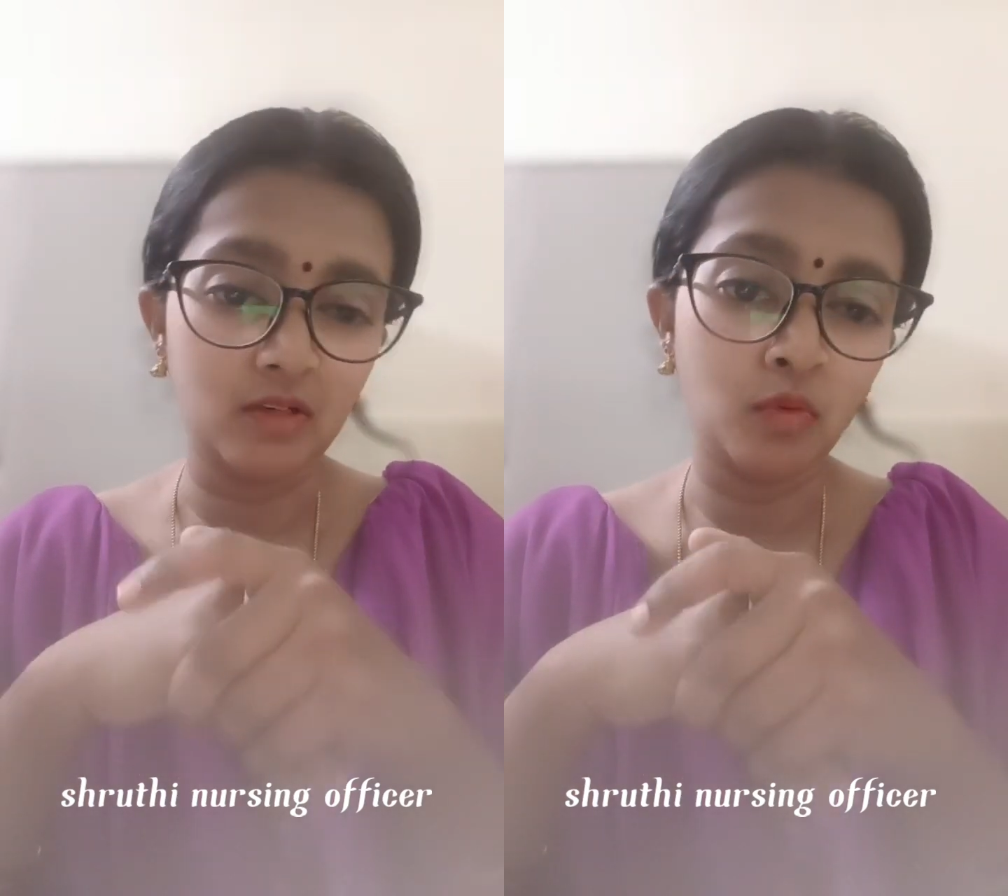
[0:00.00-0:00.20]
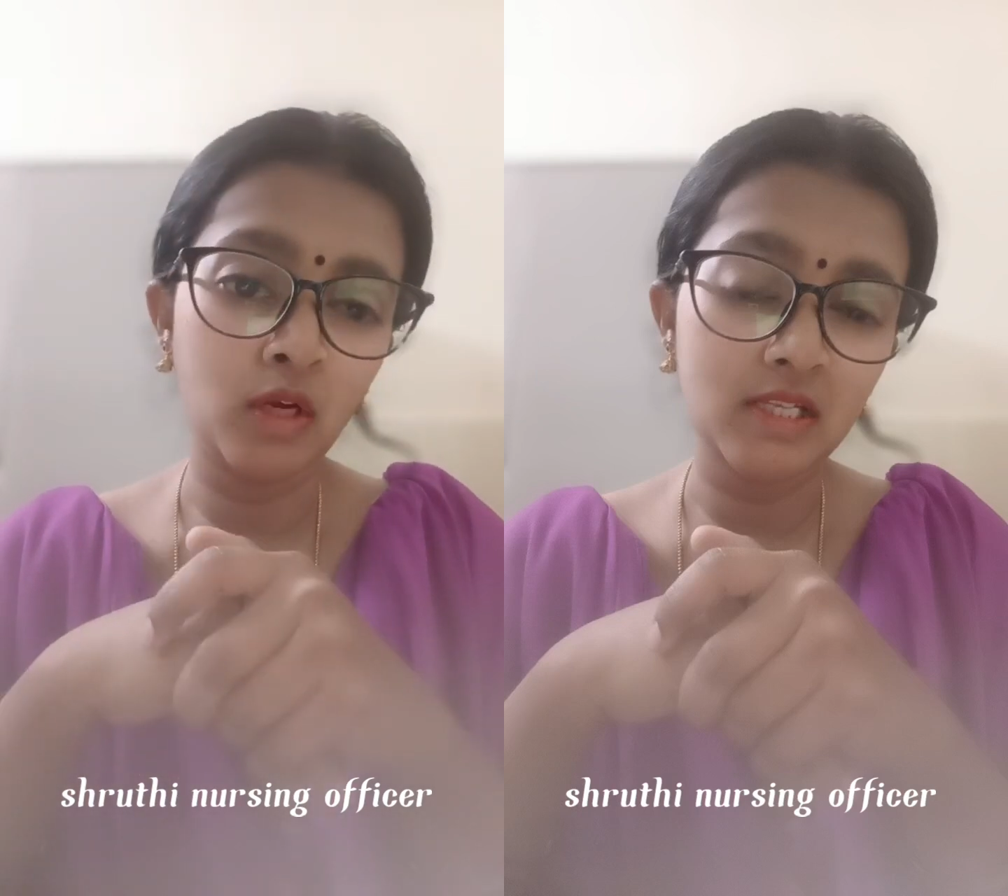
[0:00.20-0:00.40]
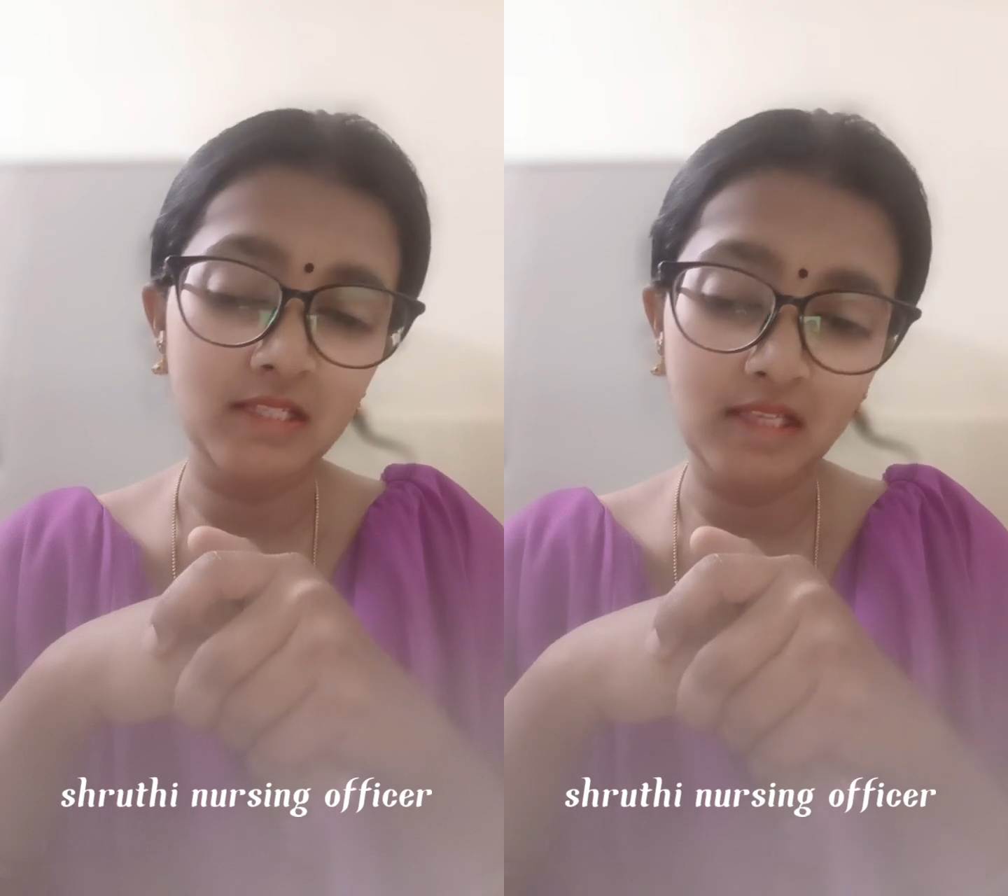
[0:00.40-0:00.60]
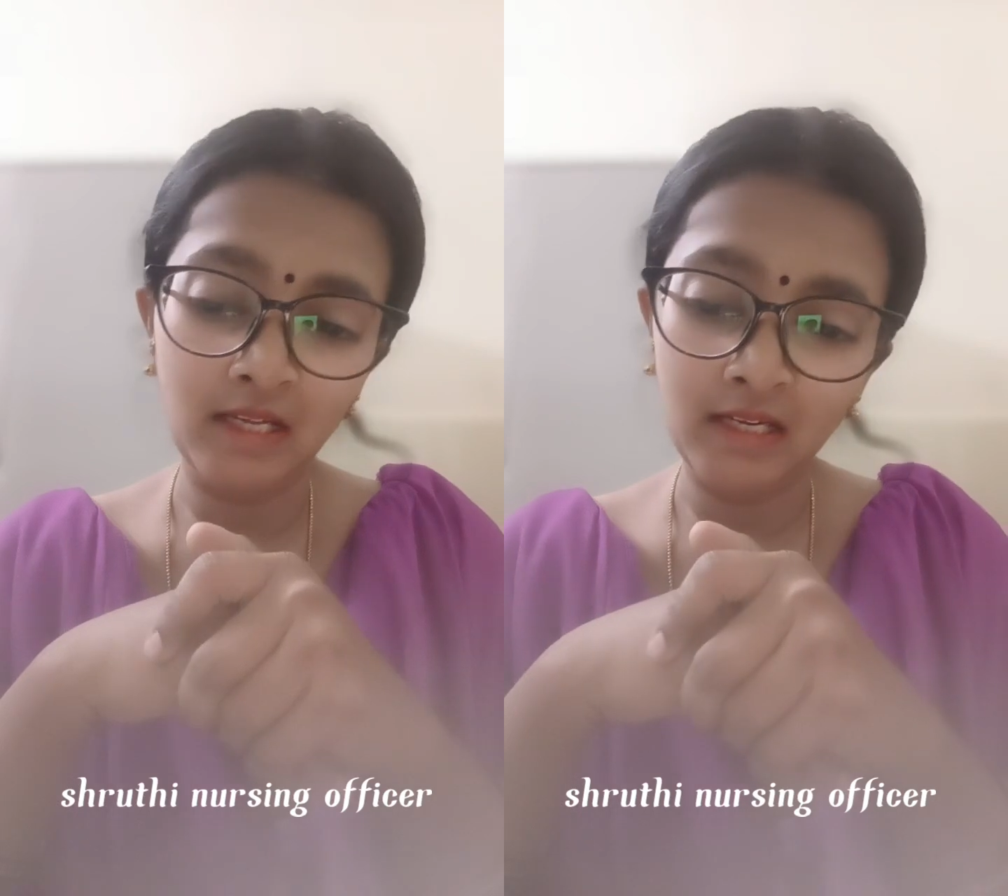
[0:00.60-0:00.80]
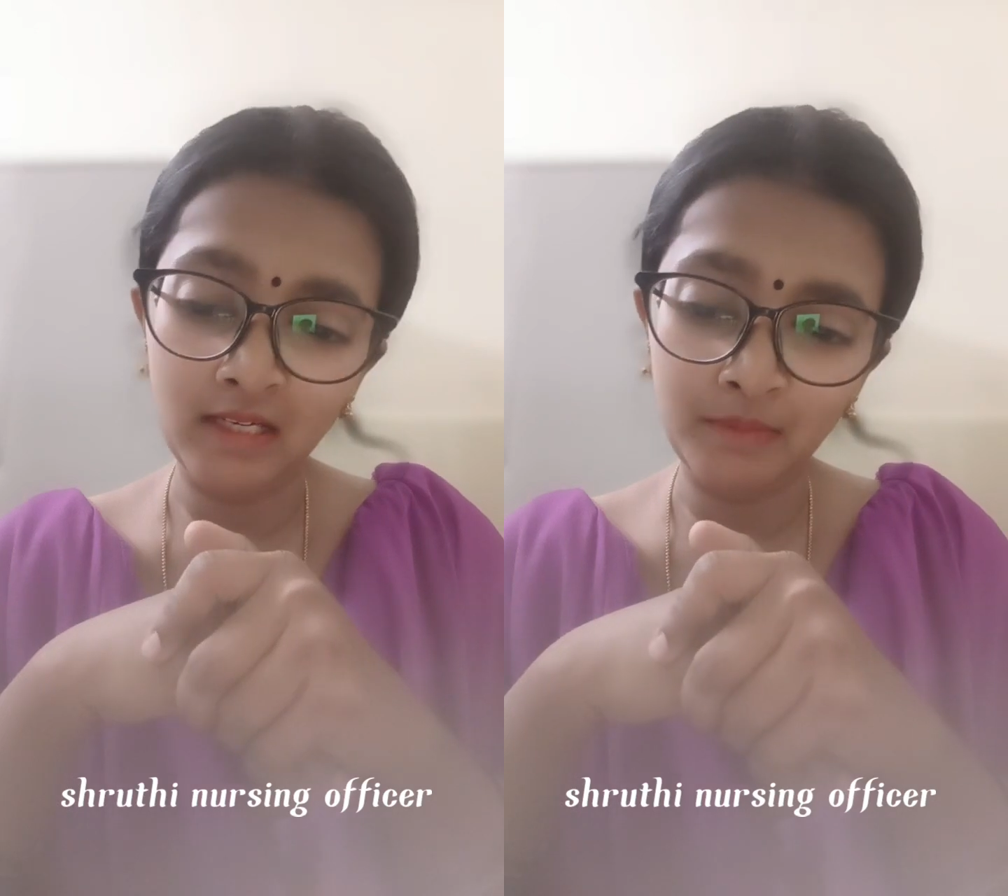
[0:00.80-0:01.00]
What is the
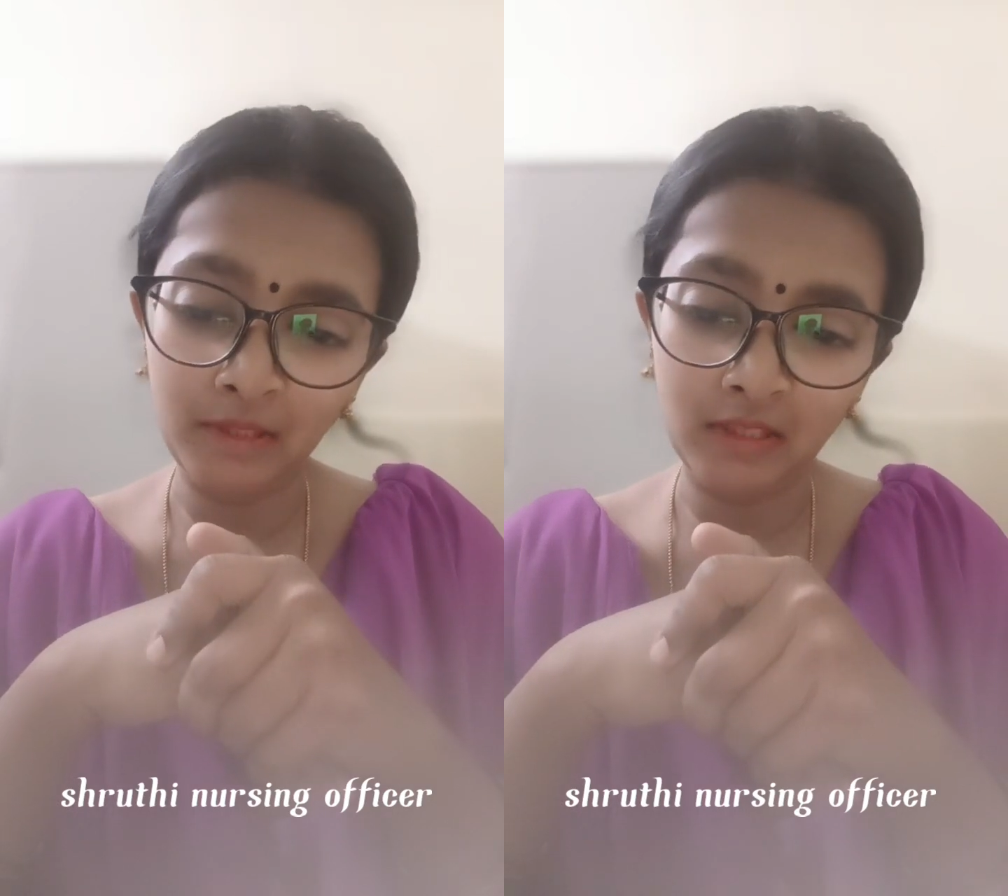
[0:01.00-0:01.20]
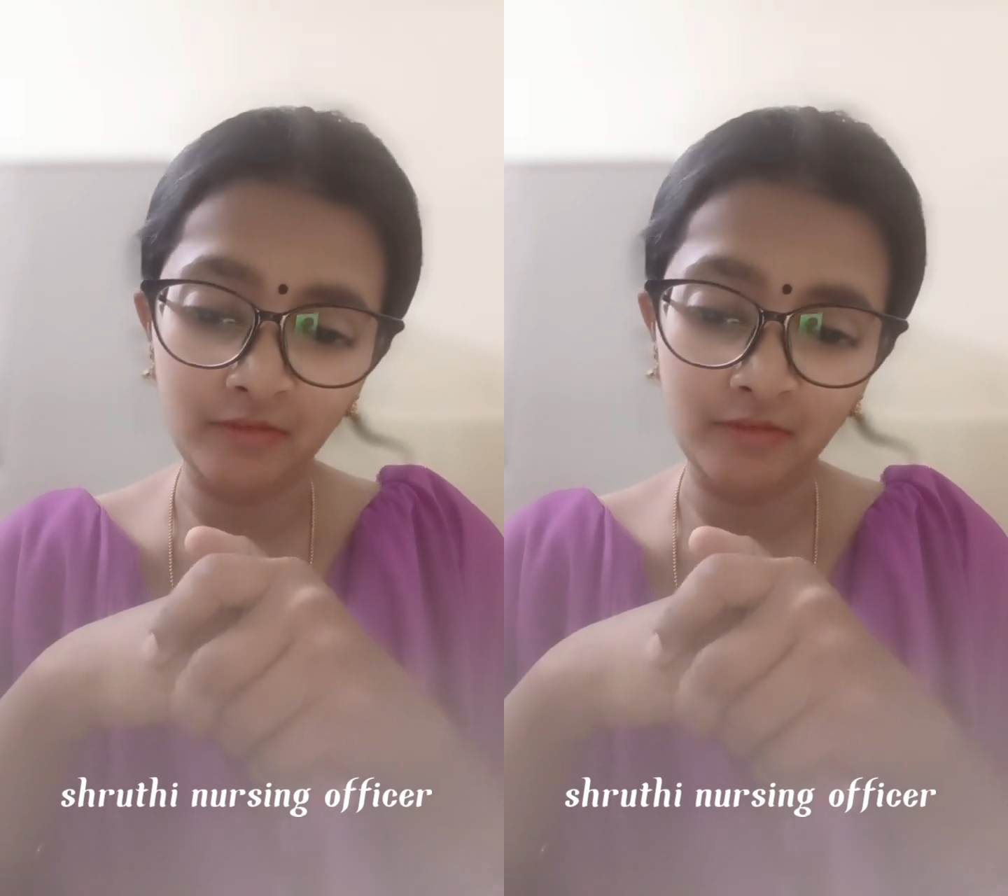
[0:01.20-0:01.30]
anatomical